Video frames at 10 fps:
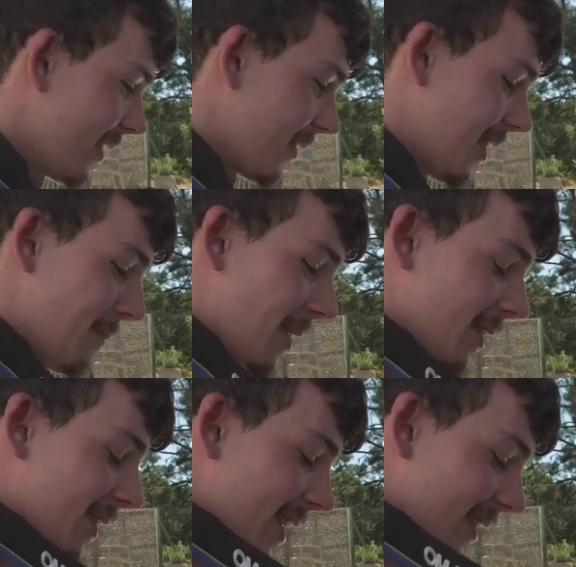I've seen
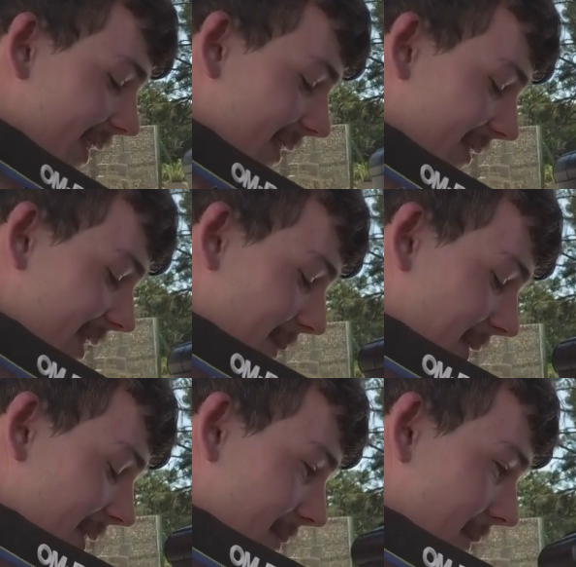pictures of these on Instagram and
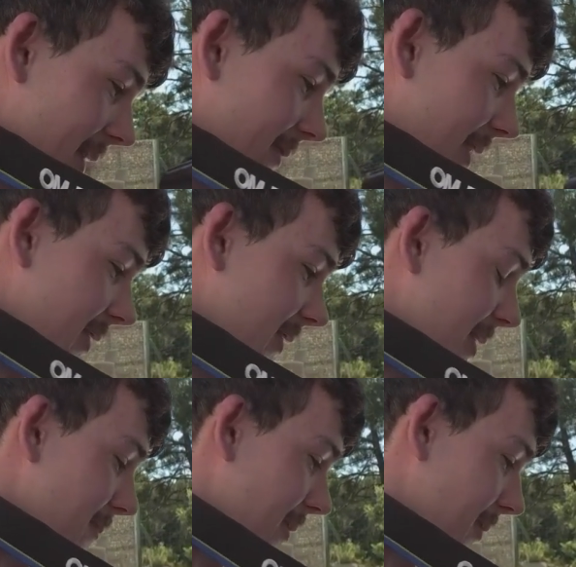stuff, but I've never actually
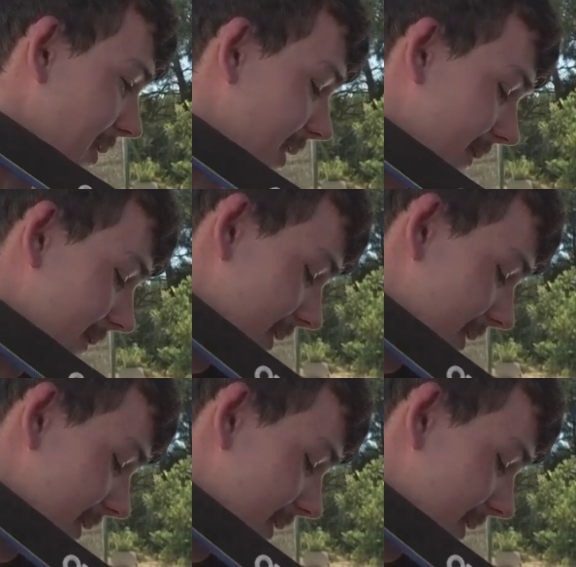seen one in real life.